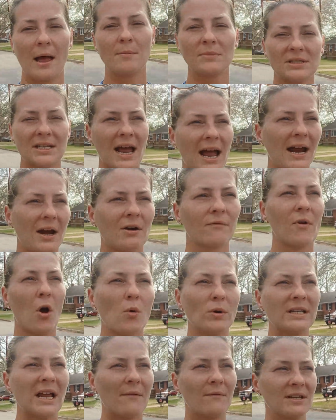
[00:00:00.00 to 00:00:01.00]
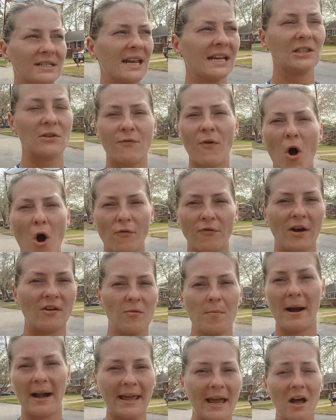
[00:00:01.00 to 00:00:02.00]
tired of always having to take the fall for
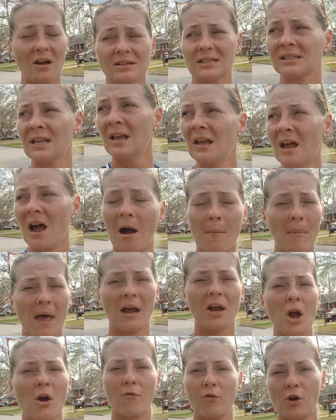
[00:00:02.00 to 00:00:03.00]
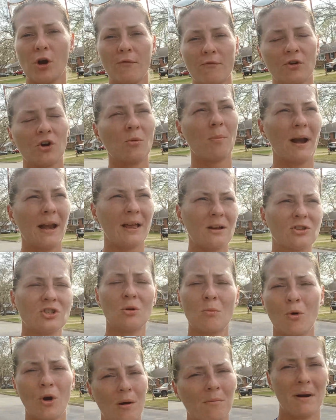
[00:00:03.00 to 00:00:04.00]
everybody else. I'm not covering up for nobody else no
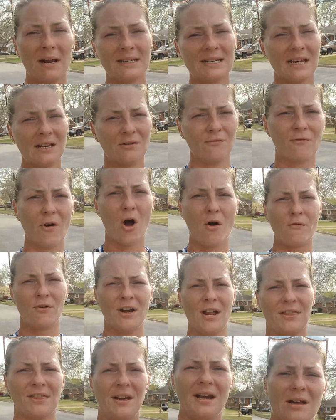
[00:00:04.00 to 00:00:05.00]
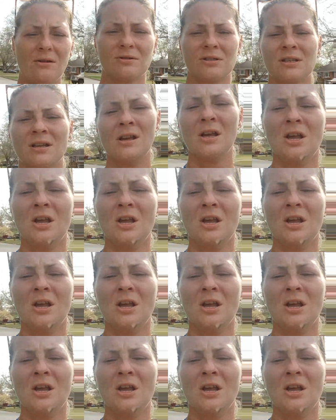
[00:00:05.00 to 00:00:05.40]
more, and I'm not taking the fall for nothing else,